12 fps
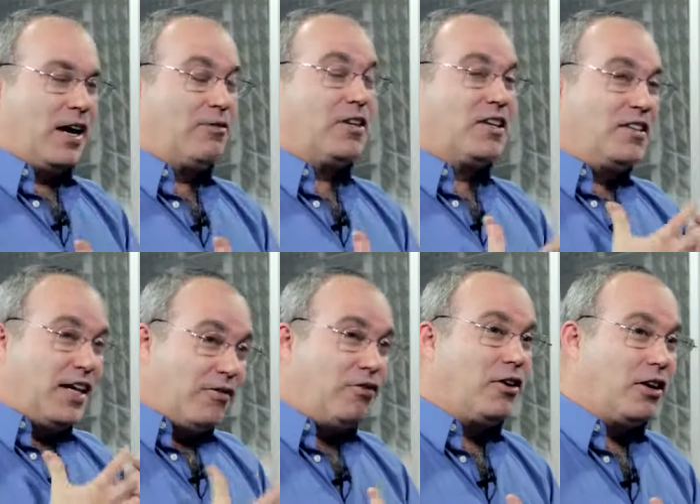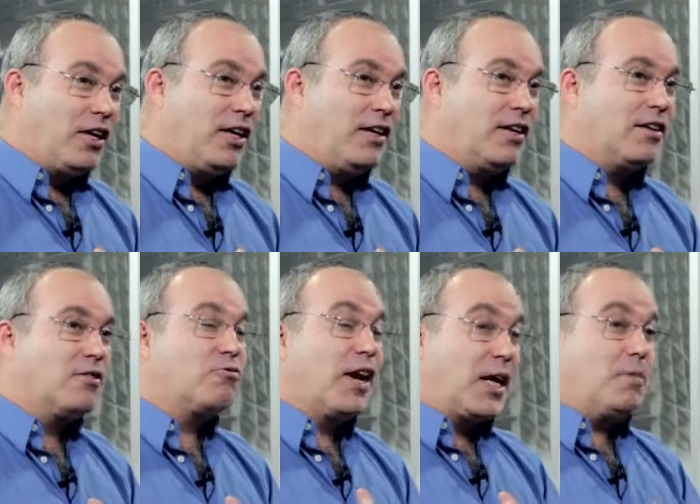would definitely
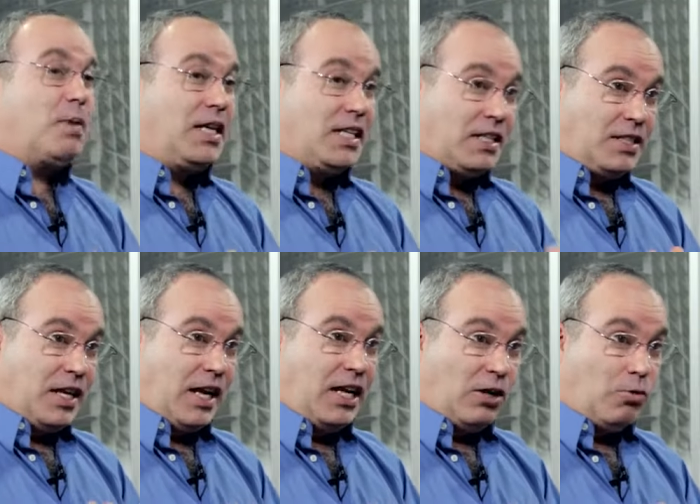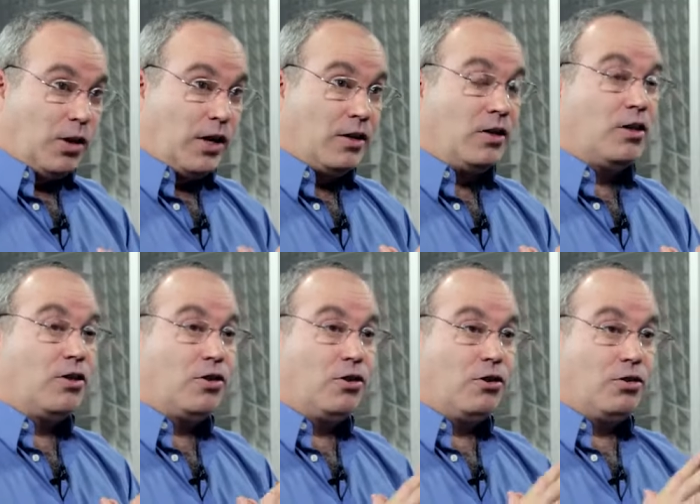recommend it to anyone
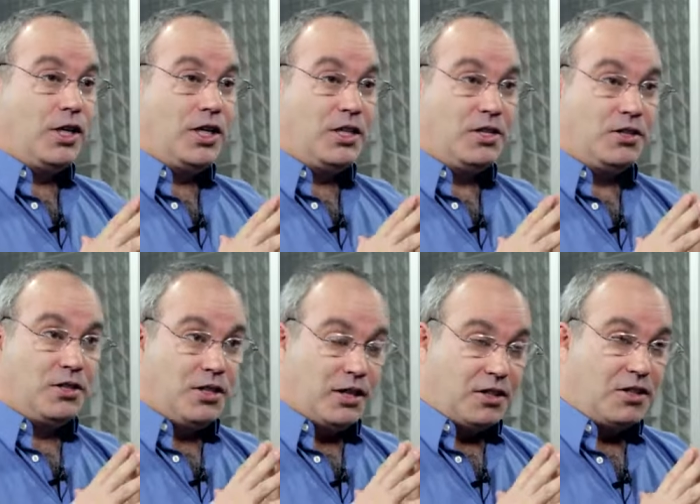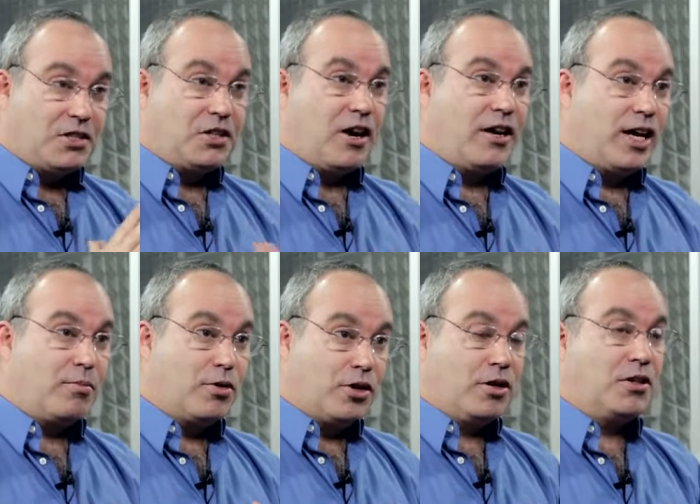who is at the startup
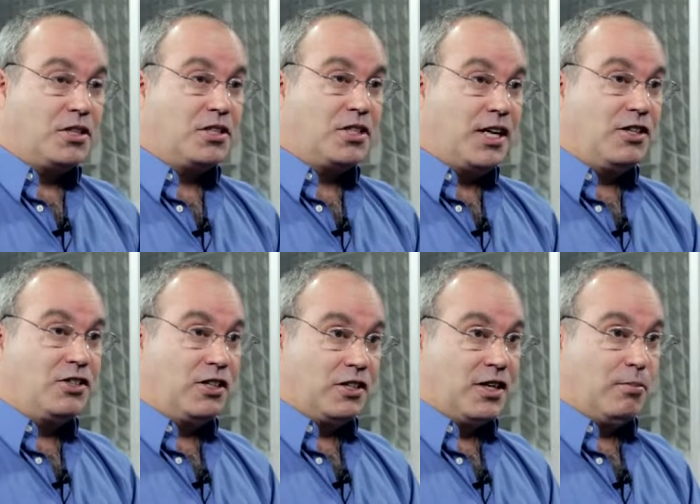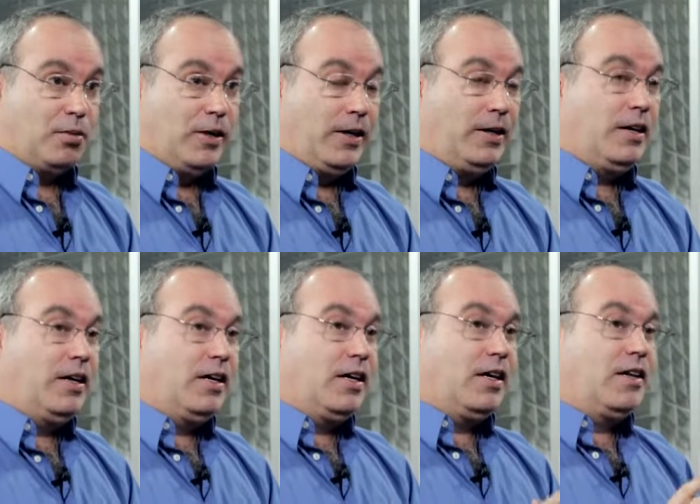or early stage of their company.
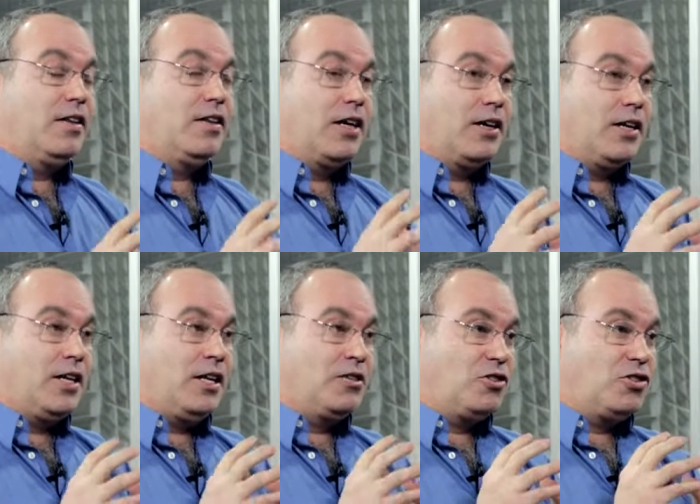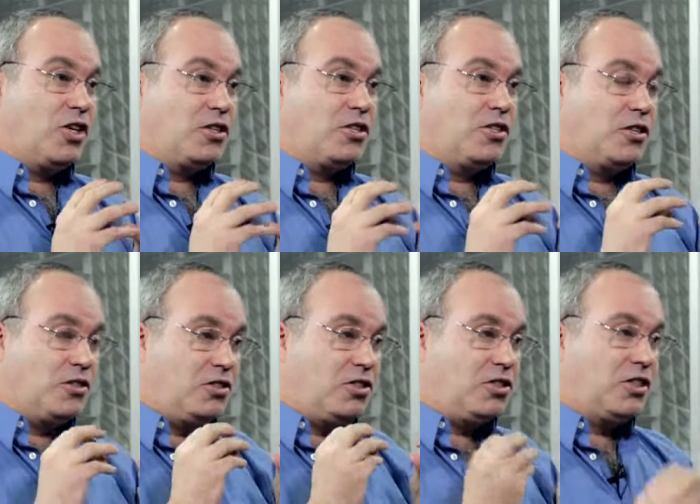There is just
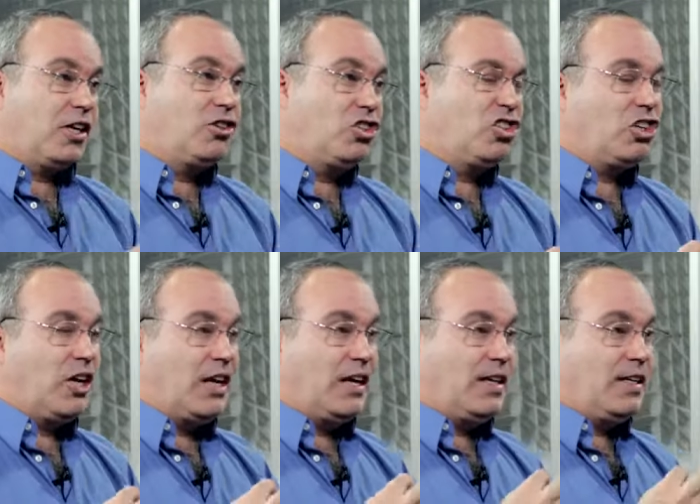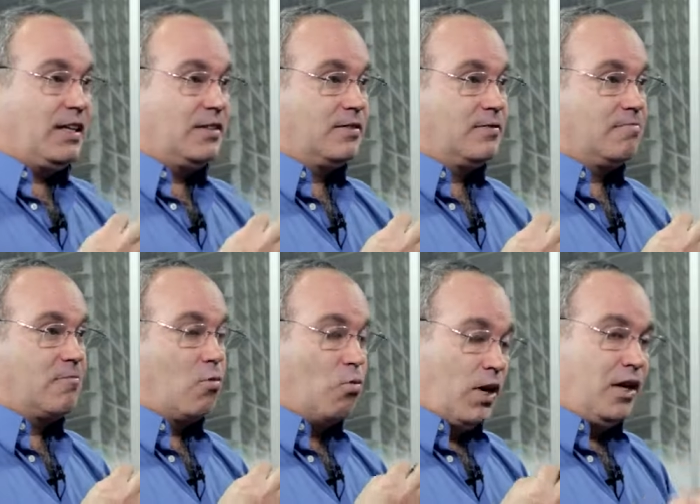such a
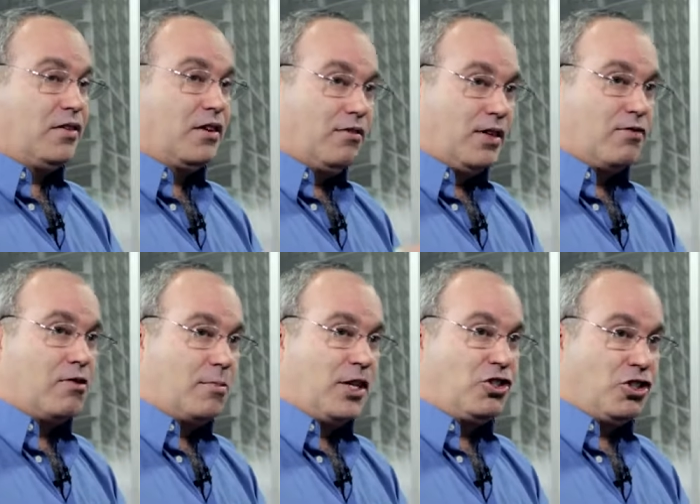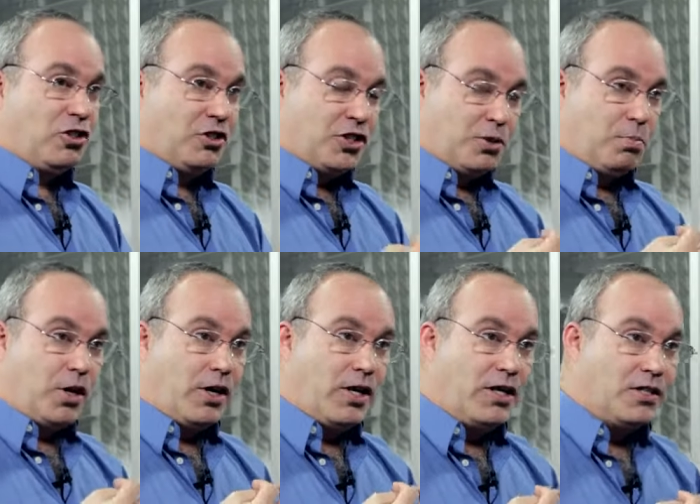wealth of information and
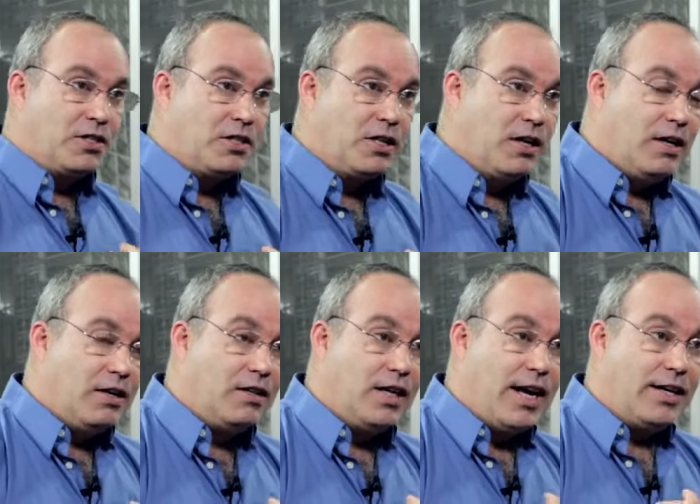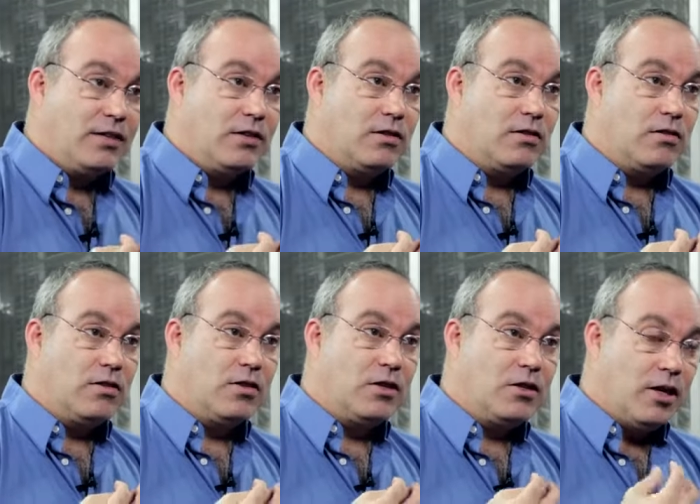experience that
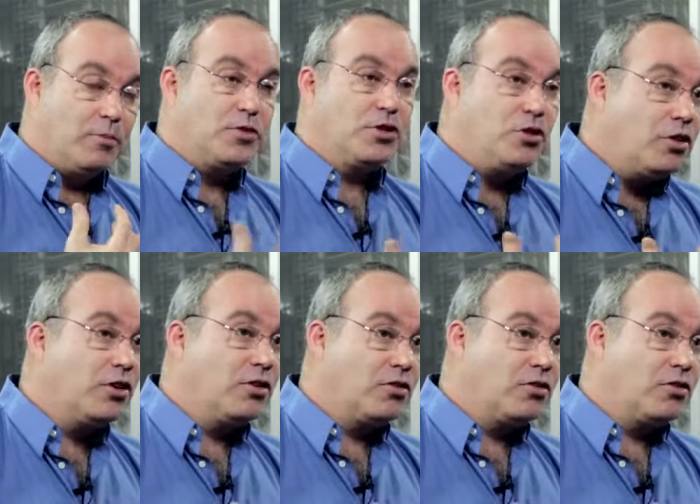comes to you